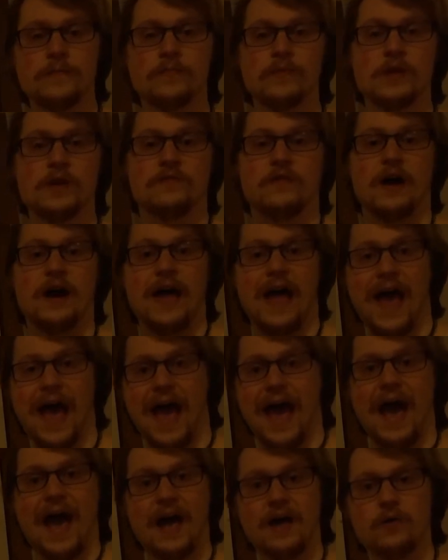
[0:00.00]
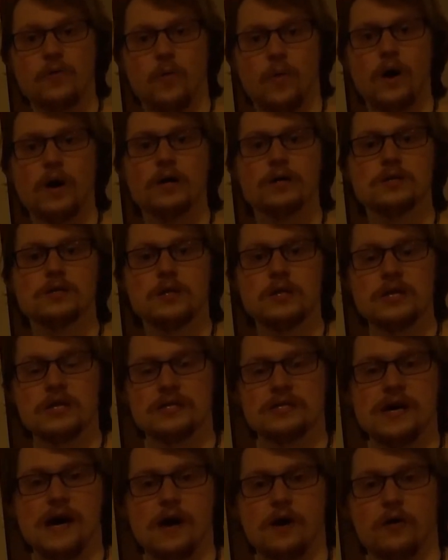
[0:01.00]
If I add 1 to the
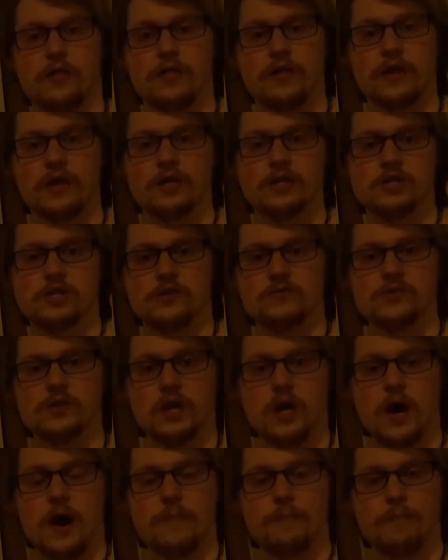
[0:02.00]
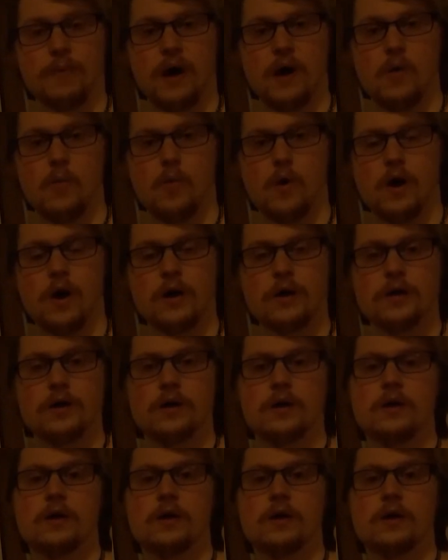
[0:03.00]
entire thing, it shifts it up by 1.